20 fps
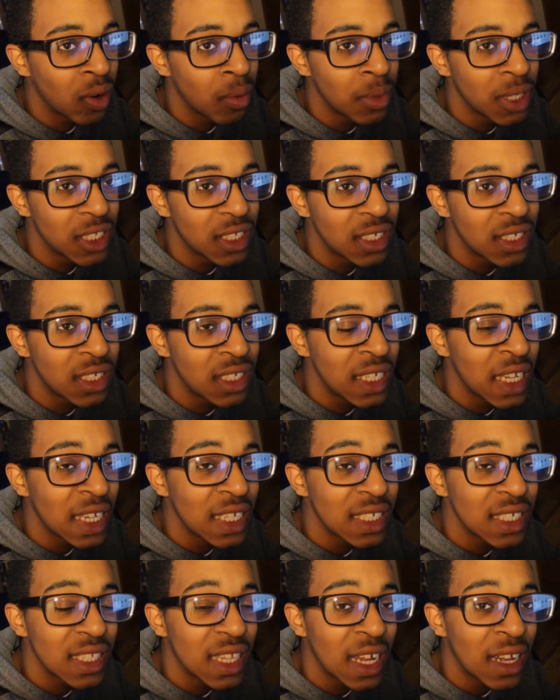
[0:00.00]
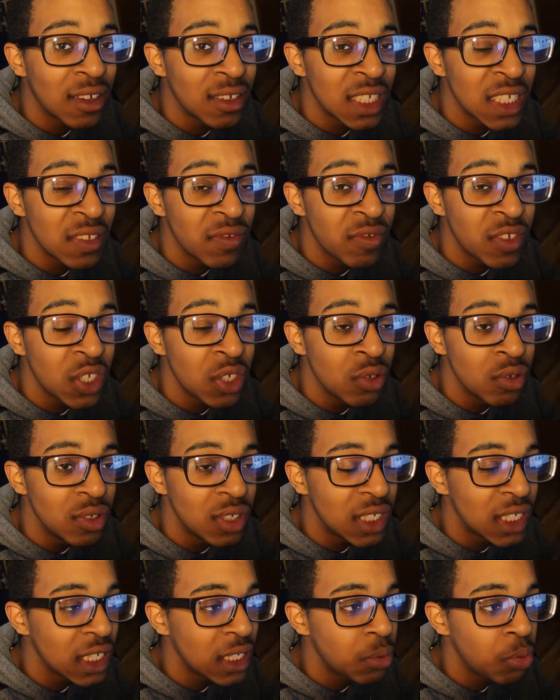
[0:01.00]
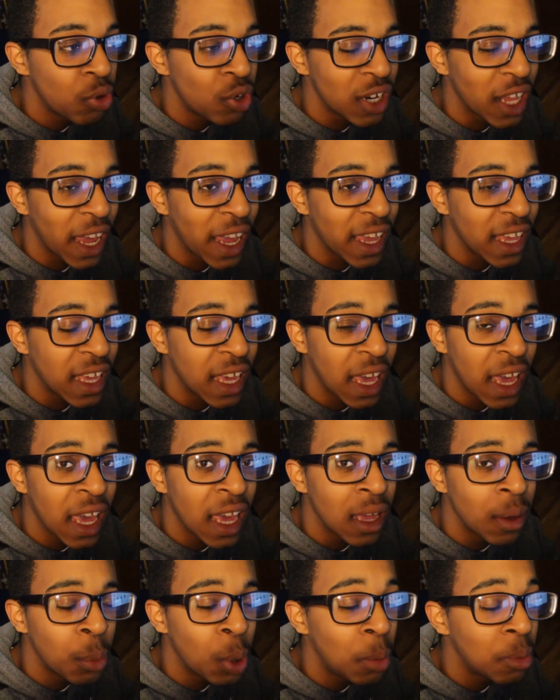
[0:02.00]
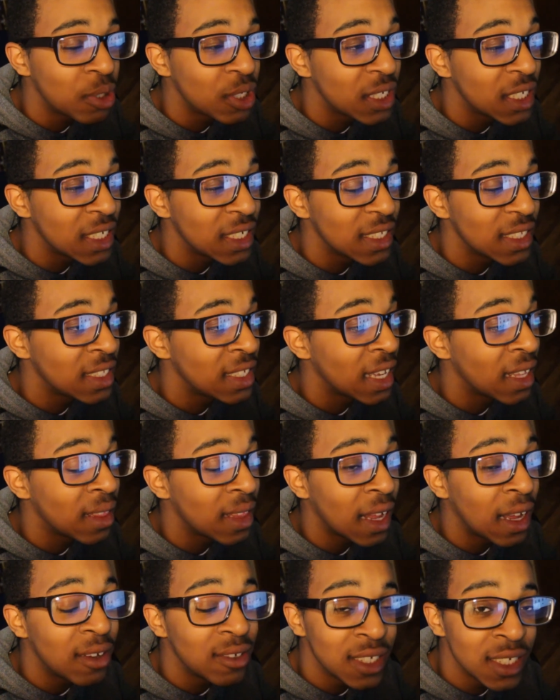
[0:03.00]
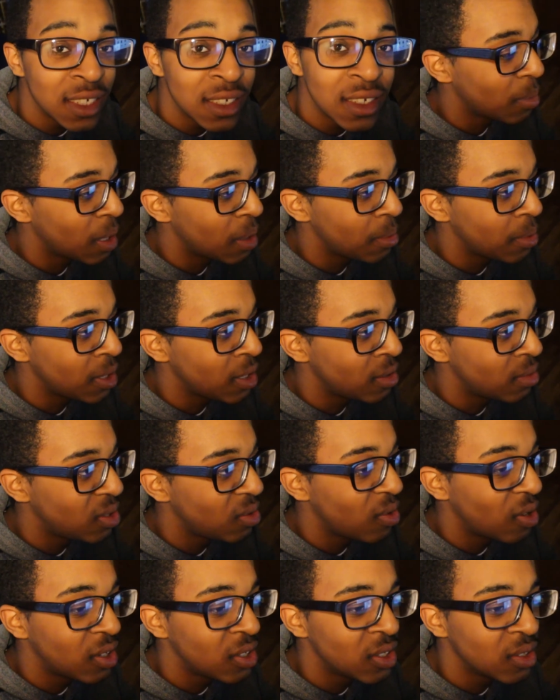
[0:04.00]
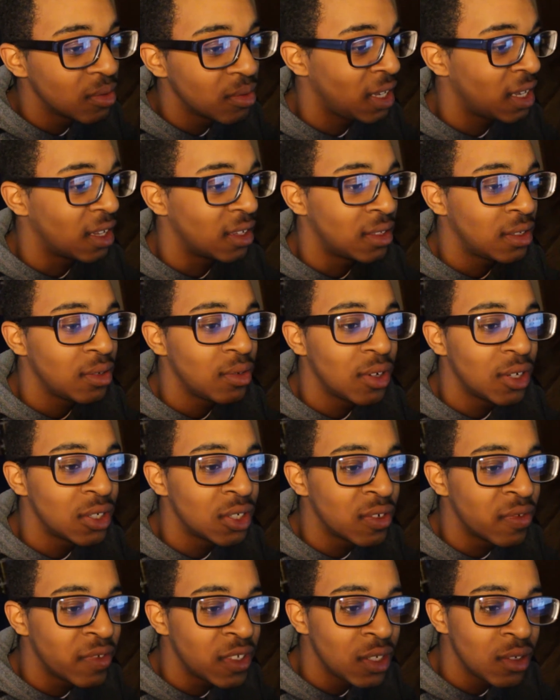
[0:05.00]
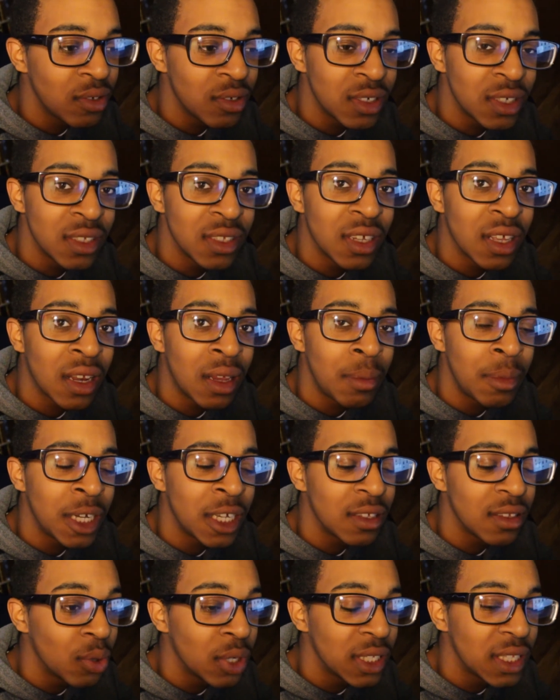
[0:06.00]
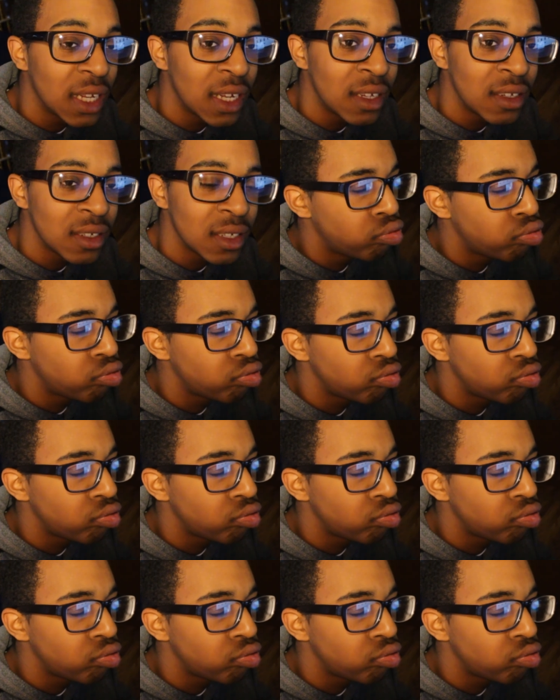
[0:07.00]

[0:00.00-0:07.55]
I'm at 6,000 views, 6.8K. I'm almost at 10,000, maybe 200 views until I'm at 3,000.